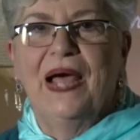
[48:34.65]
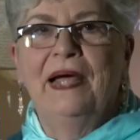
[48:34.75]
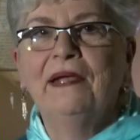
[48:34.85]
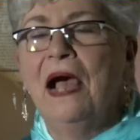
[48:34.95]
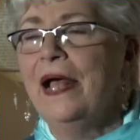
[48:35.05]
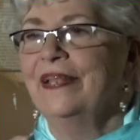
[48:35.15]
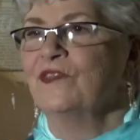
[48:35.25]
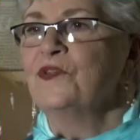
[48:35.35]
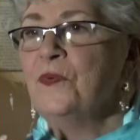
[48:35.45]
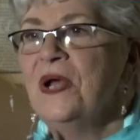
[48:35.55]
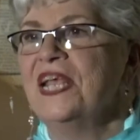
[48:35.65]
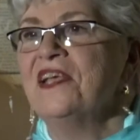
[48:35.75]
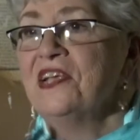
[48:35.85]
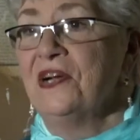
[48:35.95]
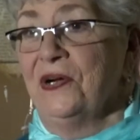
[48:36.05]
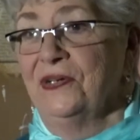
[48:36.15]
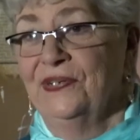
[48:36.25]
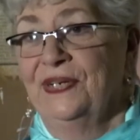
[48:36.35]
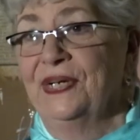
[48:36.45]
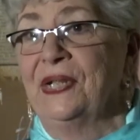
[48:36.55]
I got 20
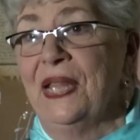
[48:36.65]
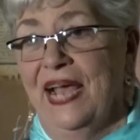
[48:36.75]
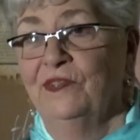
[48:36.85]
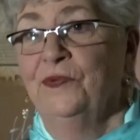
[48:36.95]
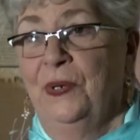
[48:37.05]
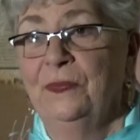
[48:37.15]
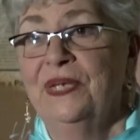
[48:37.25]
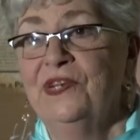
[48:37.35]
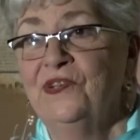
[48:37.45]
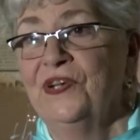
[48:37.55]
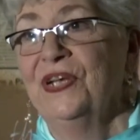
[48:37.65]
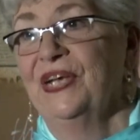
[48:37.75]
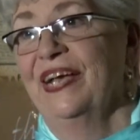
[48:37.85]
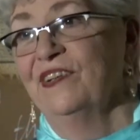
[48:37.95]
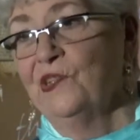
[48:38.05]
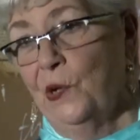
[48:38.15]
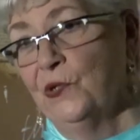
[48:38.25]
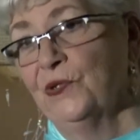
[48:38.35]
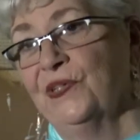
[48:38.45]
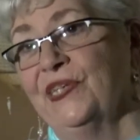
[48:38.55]
years in a classroom teaching uh,
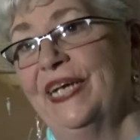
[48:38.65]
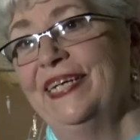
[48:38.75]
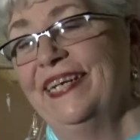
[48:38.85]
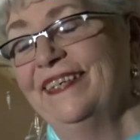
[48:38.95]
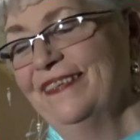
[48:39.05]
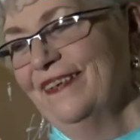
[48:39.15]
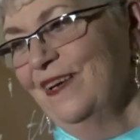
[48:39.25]
social studies.